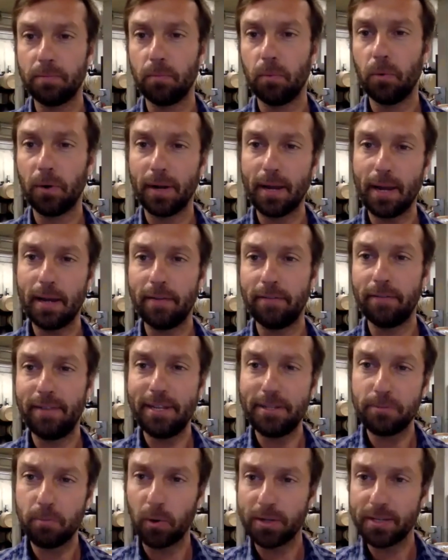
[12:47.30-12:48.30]
kind of
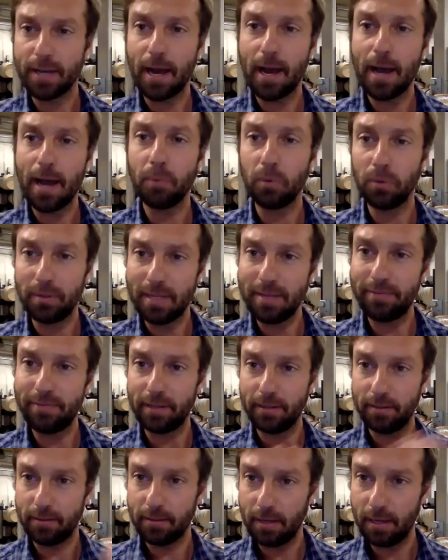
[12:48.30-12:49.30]
needs more time, we'll leave it
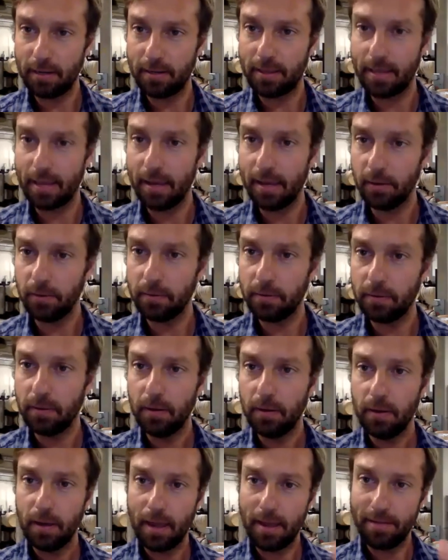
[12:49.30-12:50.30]
into the Hilt.
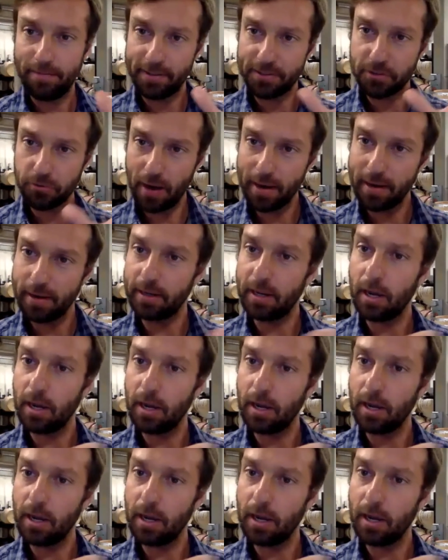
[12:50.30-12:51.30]
If it's ready to go,
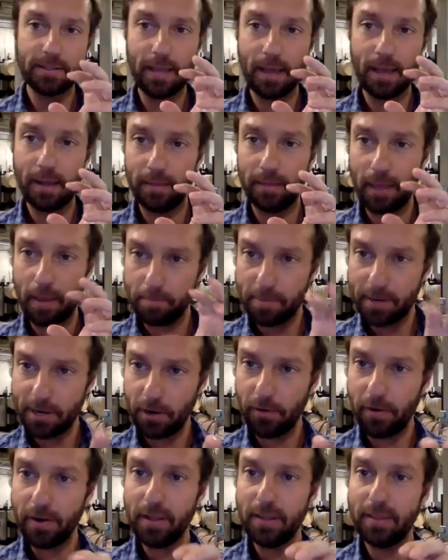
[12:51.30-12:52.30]
if it's that
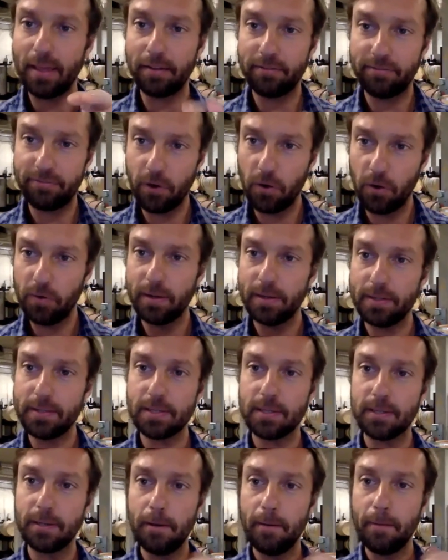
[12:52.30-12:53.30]
purity, that focus,
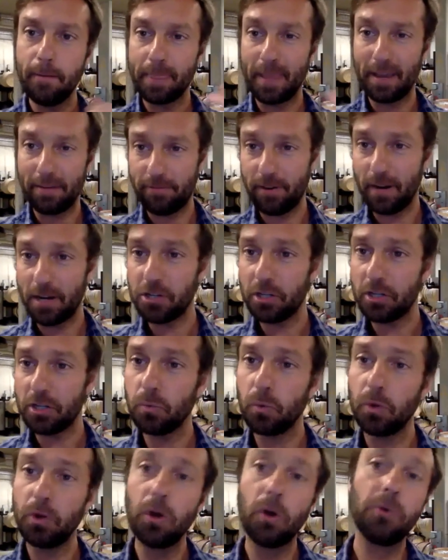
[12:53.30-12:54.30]
that freshness,
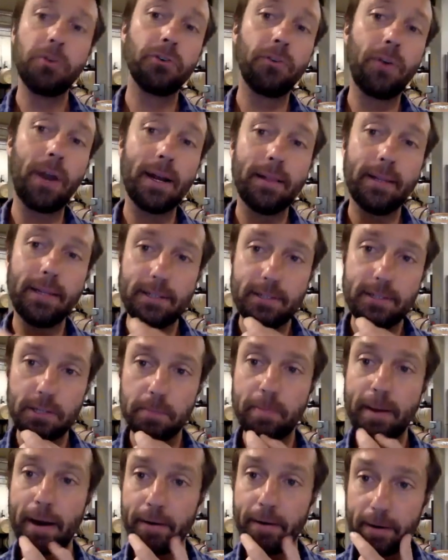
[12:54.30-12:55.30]
will go directly to
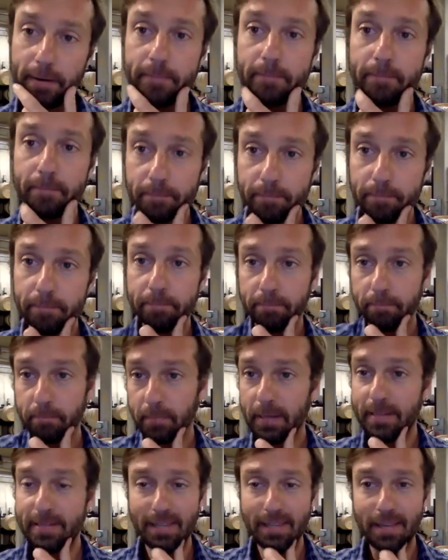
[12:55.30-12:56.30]
pairing.
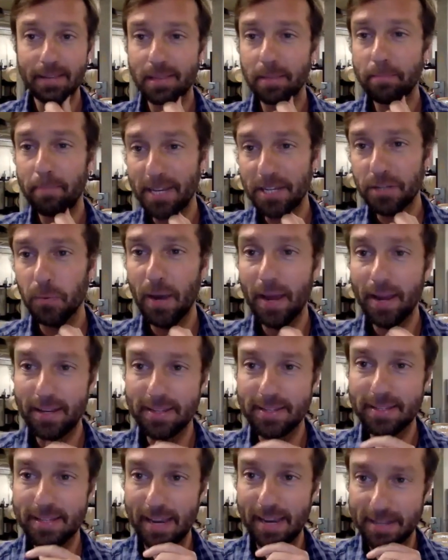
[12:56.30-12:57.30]
Is it the best way I can
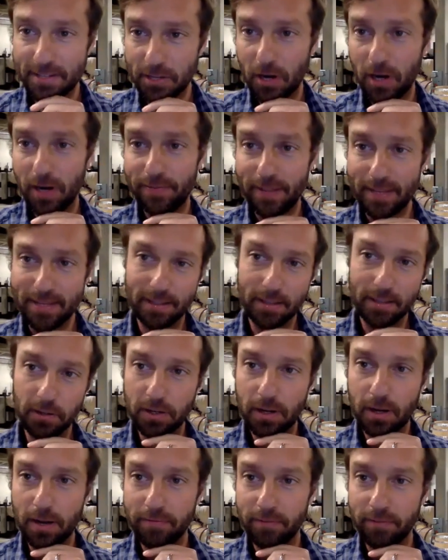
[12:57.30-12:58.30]
say it? Sorry if that's a little
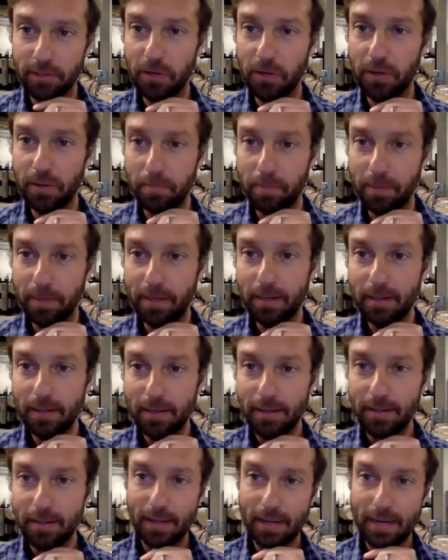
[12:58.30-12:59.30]
convoluted, but
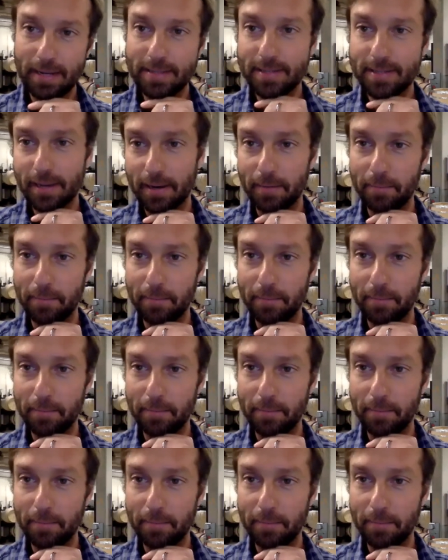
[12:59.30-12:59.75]
it's I